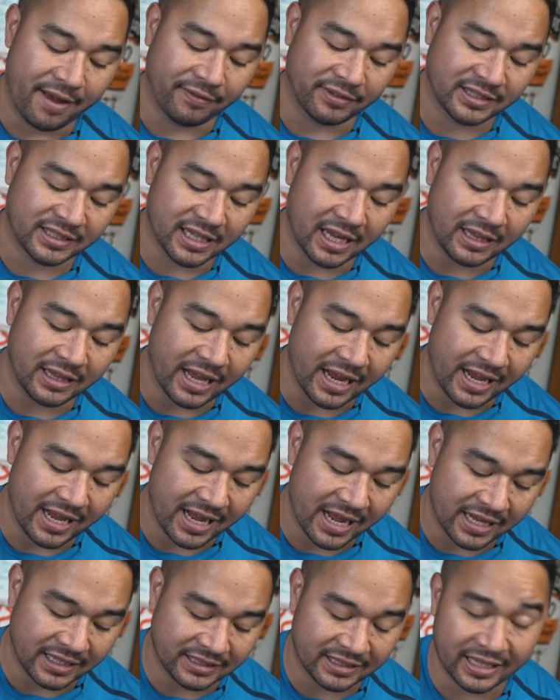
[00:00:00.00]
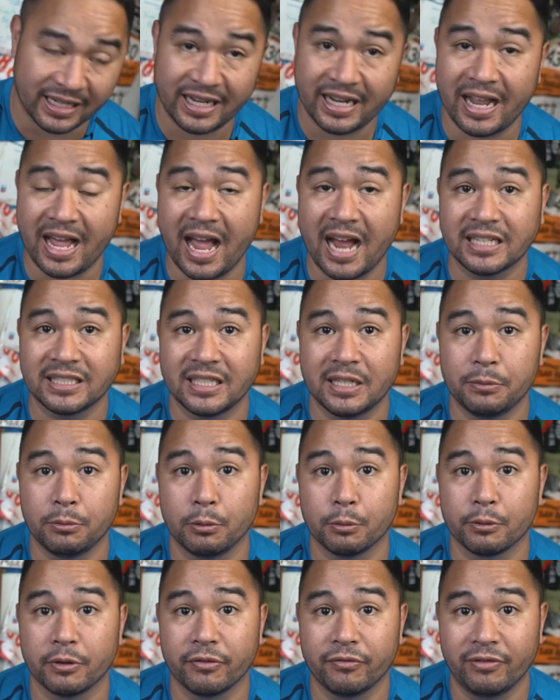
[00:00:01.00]
if sunlight hits it, it actually
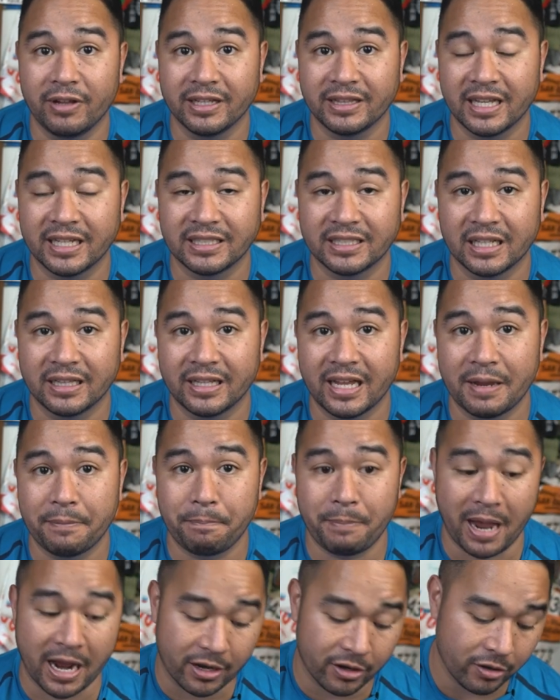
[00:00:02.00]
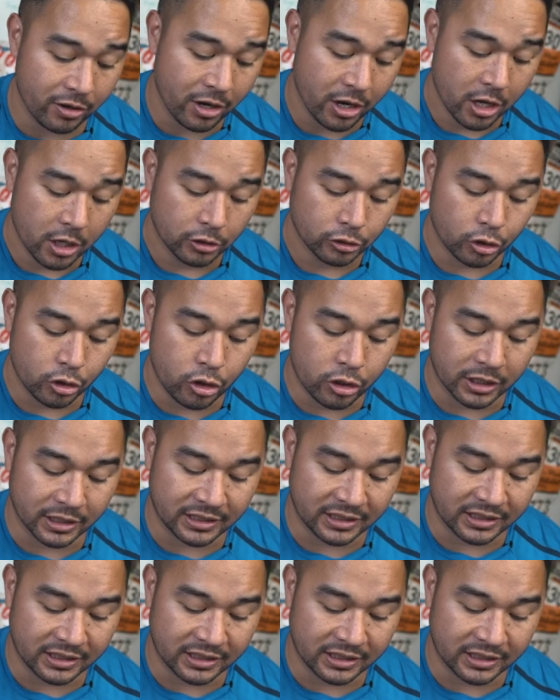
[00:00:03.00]
will reflect that sunlight better, so you can